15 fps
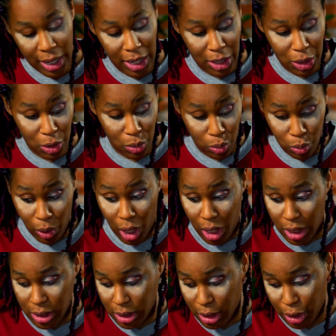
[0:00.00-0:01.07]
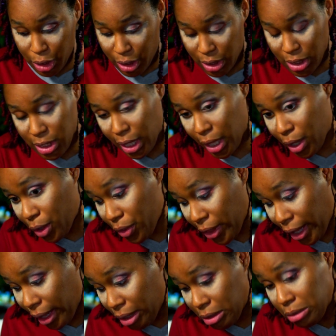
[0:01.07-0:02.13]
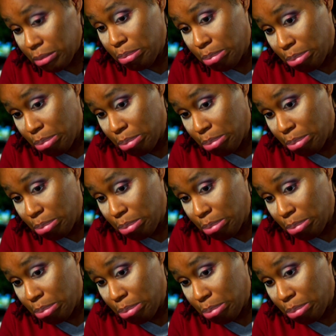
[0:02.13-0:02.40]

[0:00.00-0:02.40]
and you honestly couldn't tell that